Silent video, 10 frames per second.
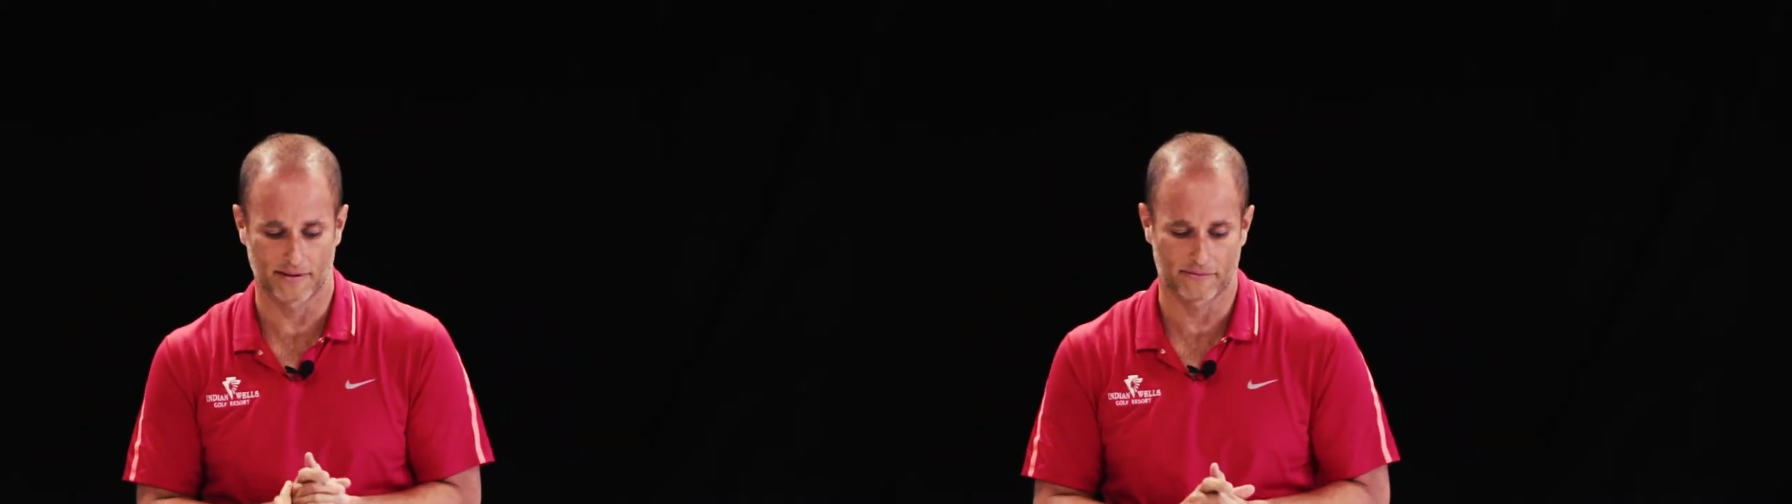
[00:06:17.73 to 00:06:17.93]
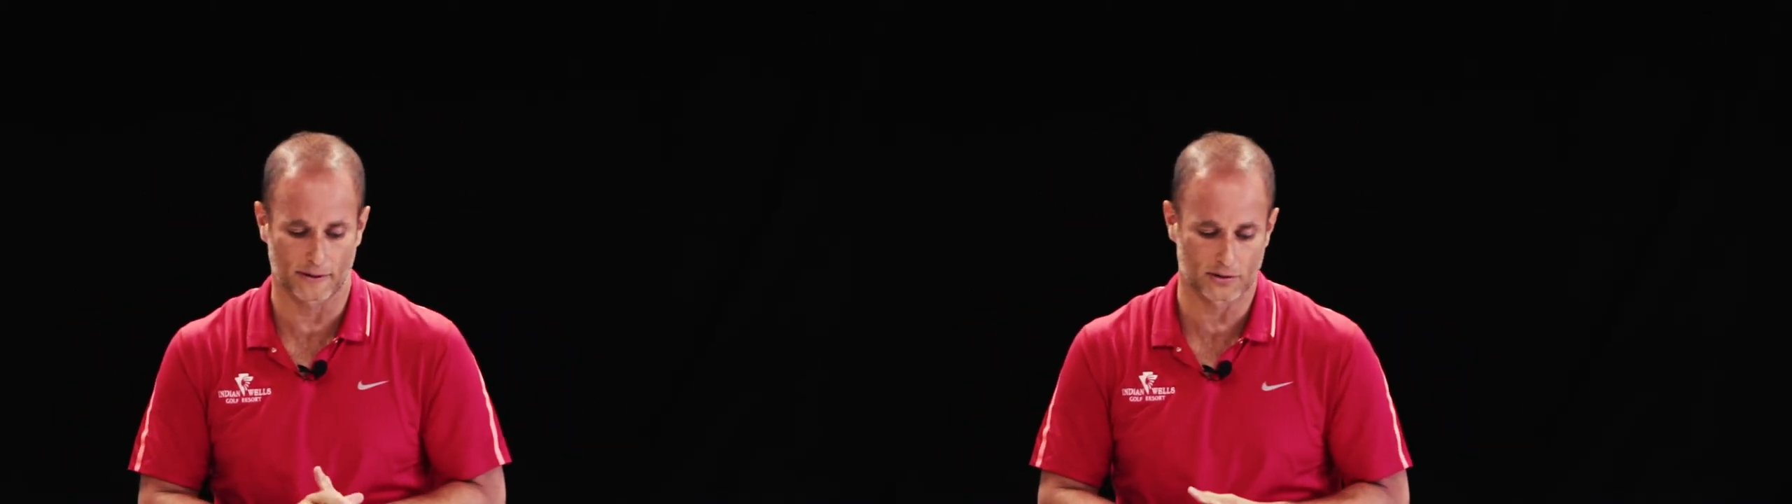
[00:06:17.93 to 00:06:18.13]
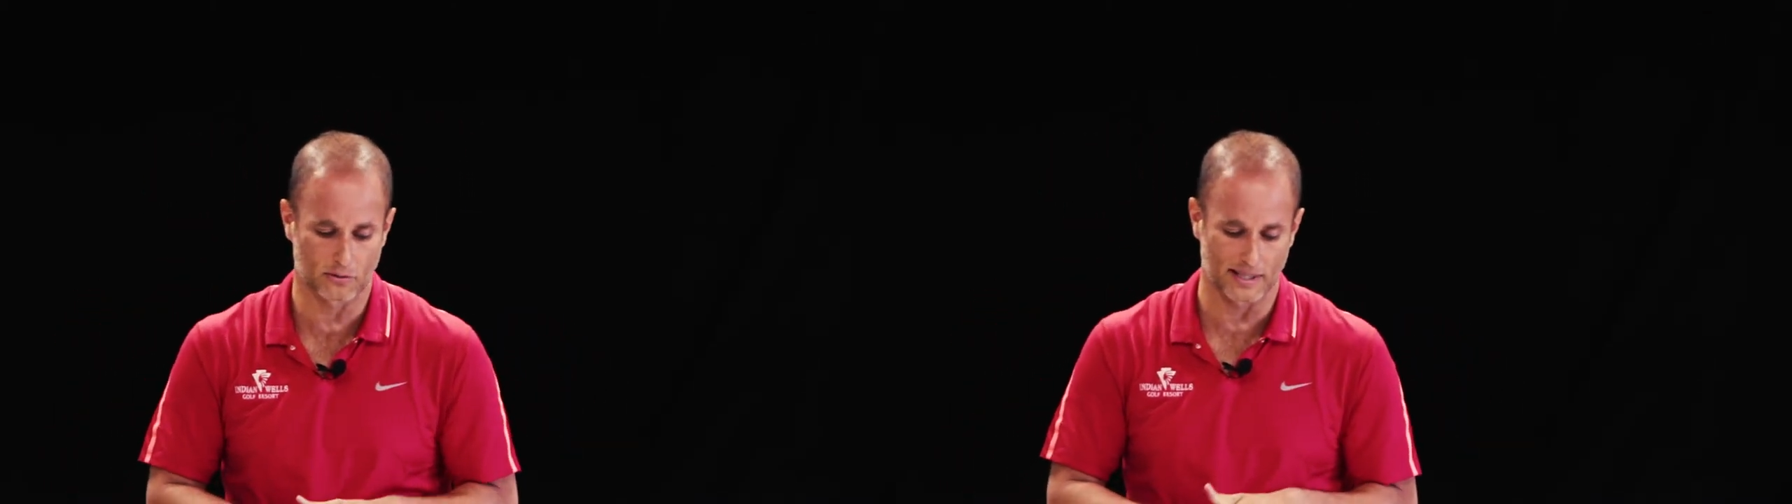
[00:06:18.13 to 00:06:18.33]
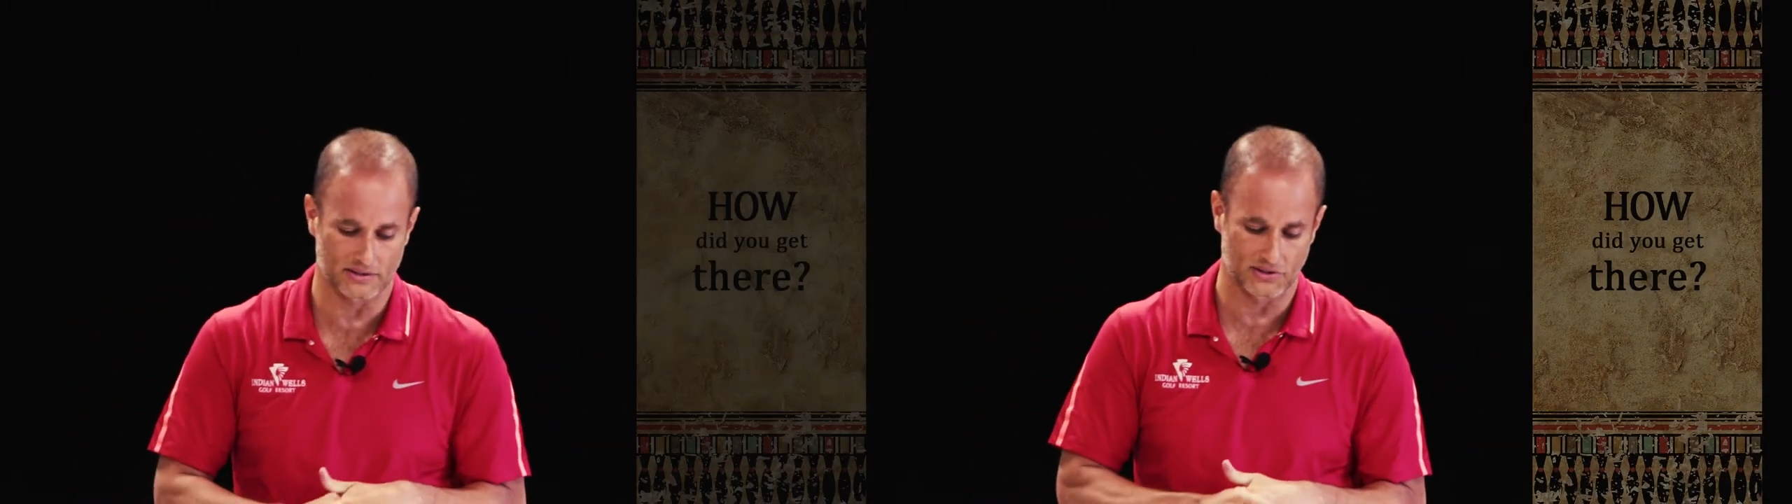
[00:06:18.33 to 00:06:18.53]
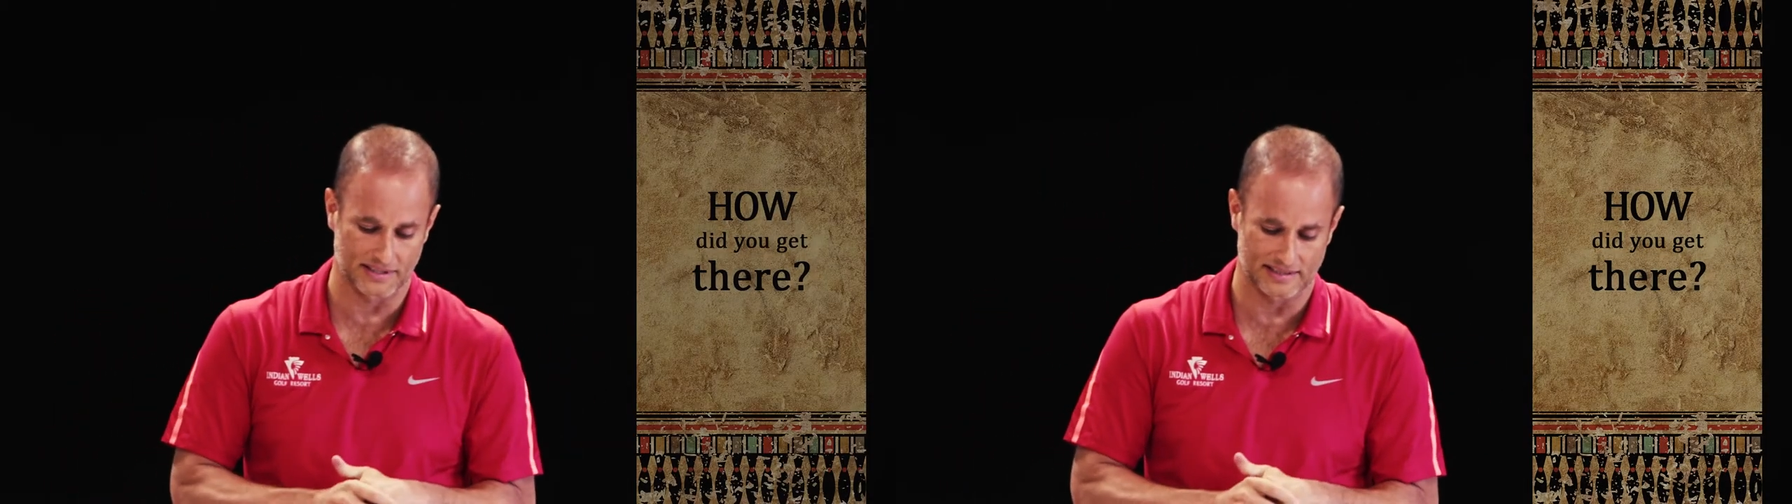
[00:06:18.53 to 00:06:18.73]
And the first
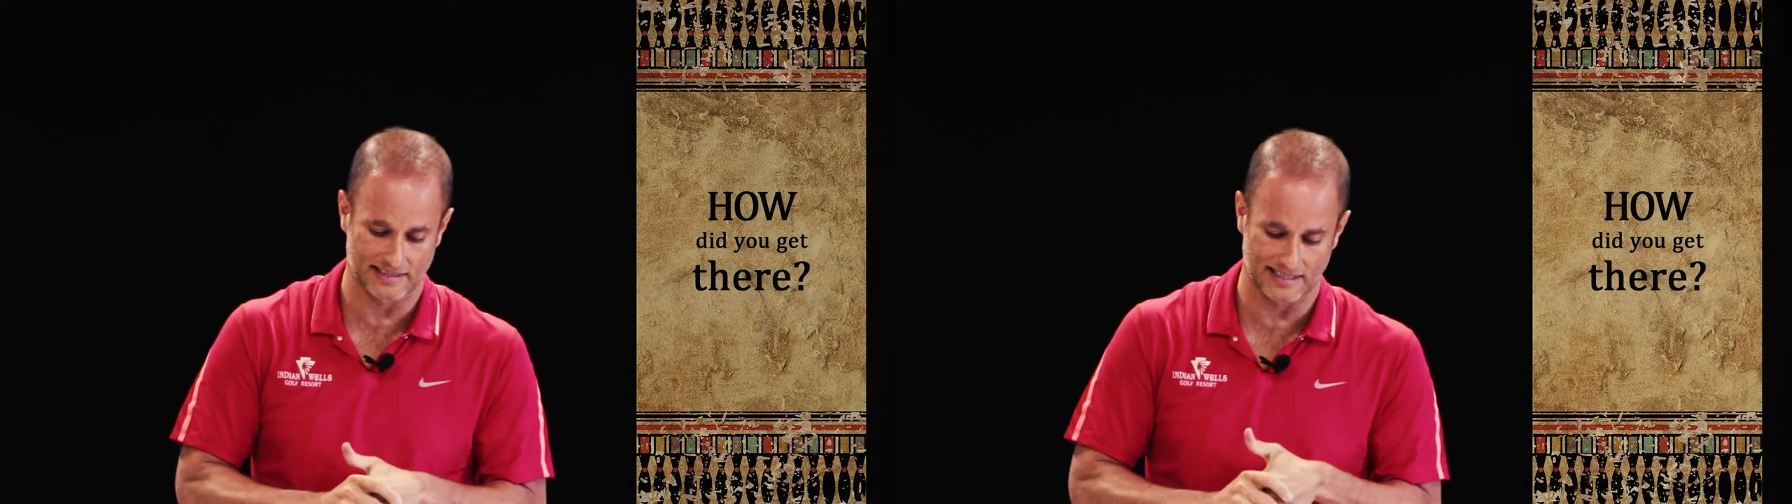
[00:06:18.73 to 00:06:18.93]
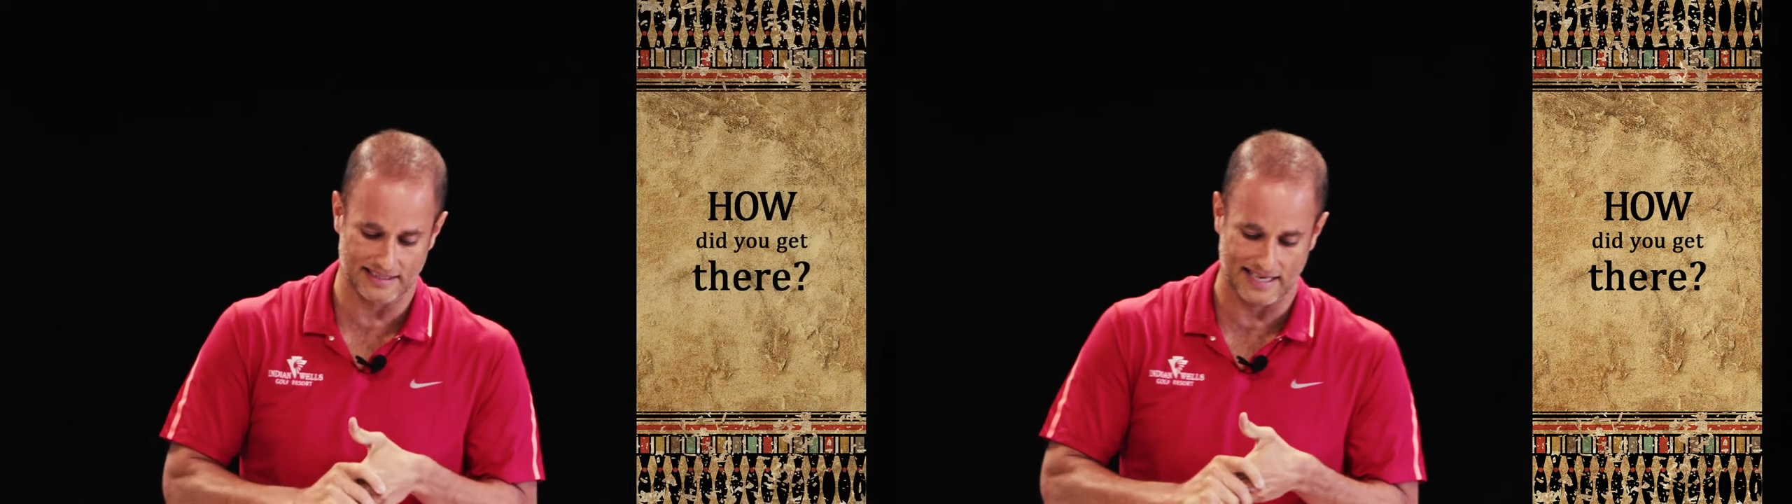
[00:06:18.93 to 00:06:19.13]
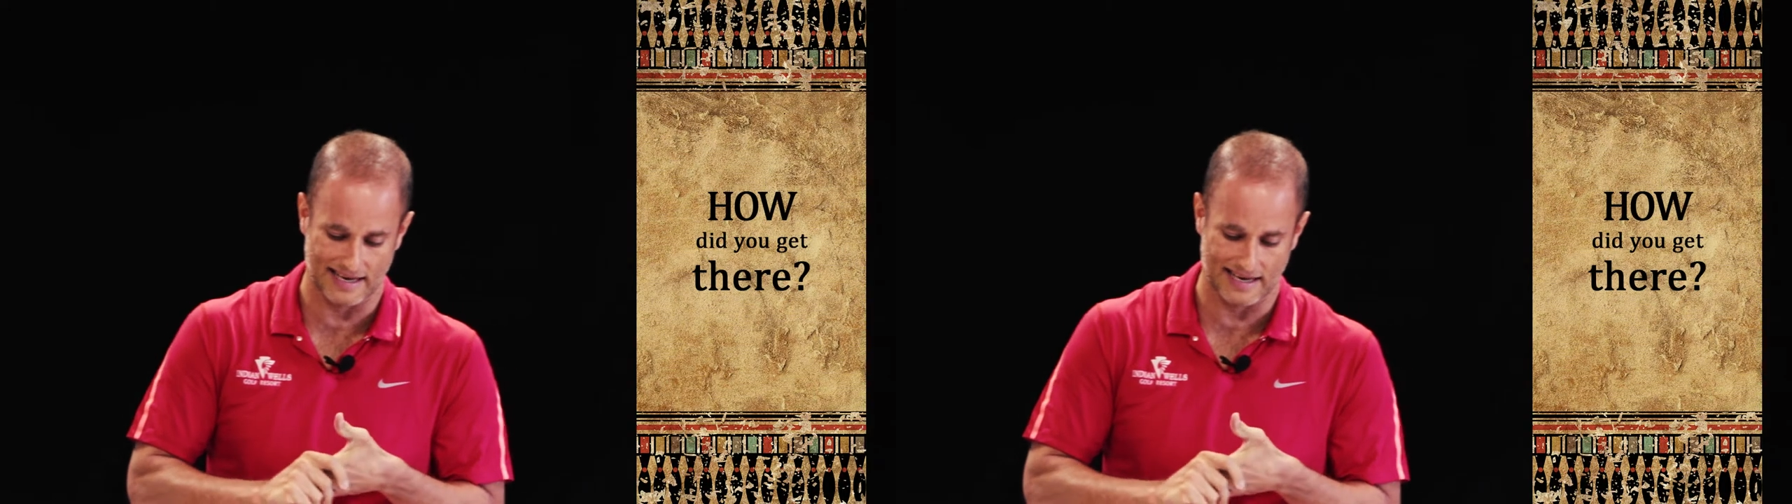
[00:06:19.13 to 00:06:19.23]
question is this: